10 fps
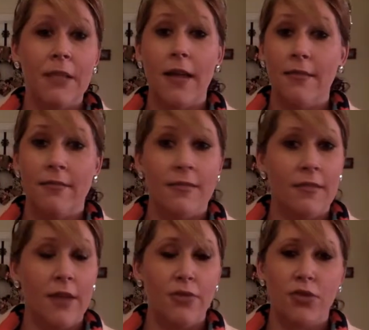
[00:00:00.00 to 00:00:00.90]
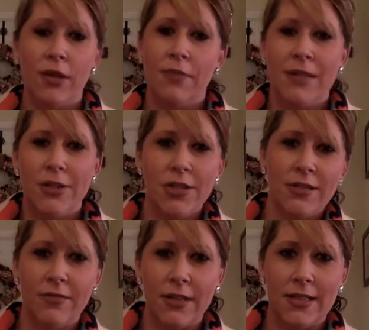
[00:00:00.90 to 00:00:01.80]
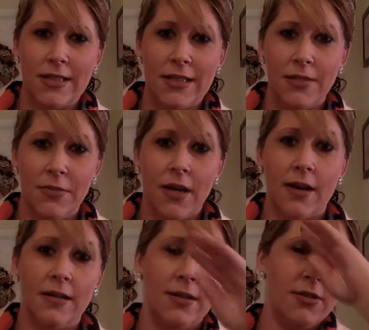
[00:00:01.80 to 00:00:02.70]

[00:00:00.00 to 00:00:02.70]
And that was great, but I just didn't feel the need to be on it.